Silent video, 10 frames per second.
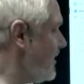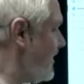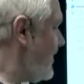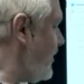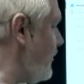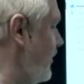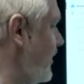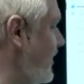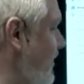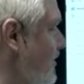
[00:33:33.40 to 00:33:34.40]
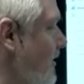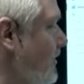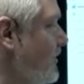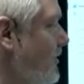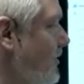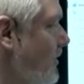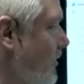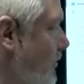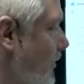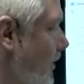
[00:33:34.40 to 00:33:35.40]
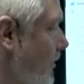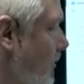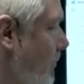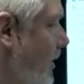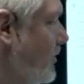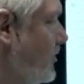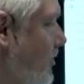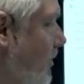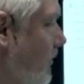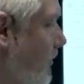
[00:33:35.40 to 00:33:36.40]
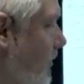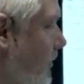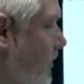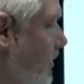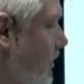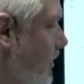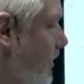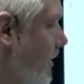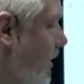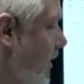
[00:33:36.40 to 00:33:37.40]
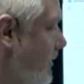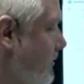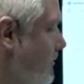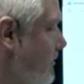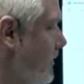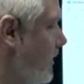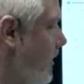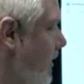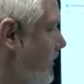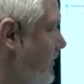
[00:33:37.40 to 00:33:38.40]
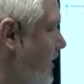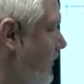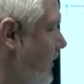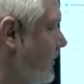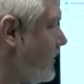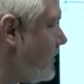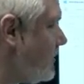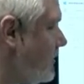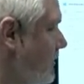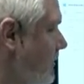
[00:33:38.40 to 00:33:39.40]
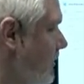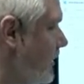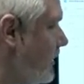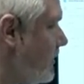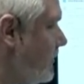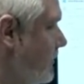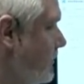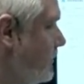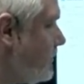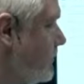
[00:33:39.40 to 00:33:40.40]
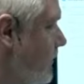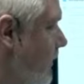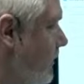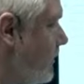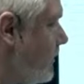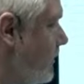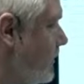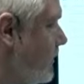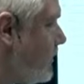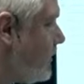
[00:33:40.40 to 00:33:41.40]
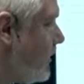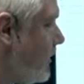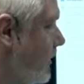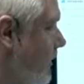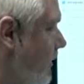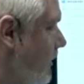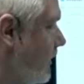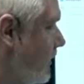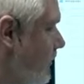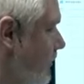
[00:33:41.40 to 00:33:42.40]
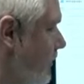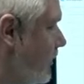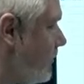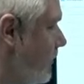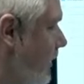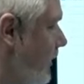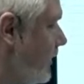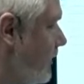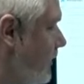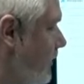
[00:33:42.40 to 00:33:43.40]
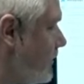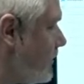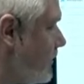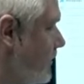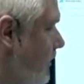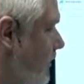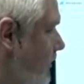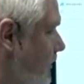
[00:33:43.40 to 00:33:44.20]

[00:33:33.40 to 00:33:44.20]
if you look at this list, you found a bunch of good savings, right? Let's take sort it by the disk size,